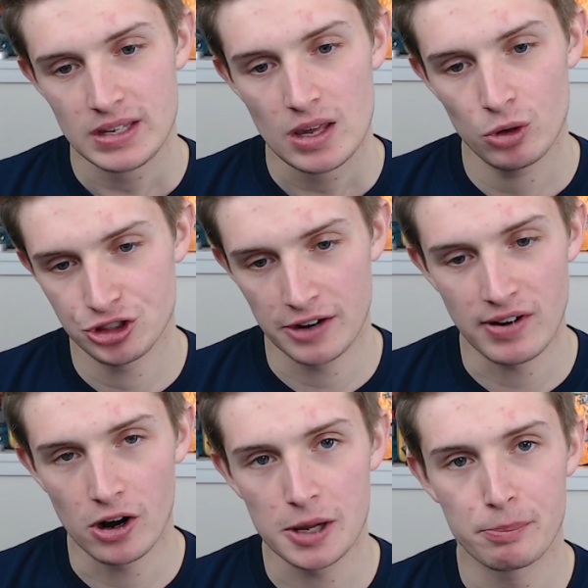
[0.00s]
which I've
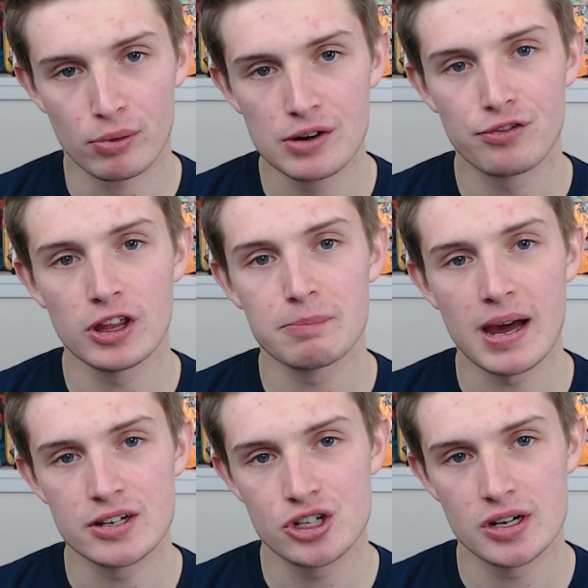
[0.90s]
already briefly
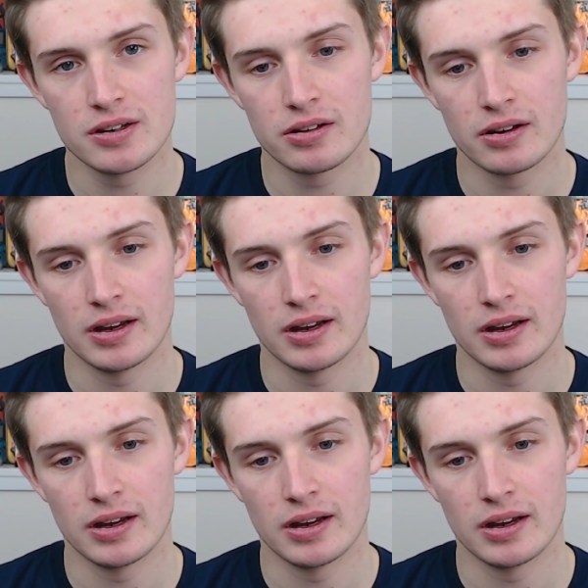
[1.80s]
mentioned.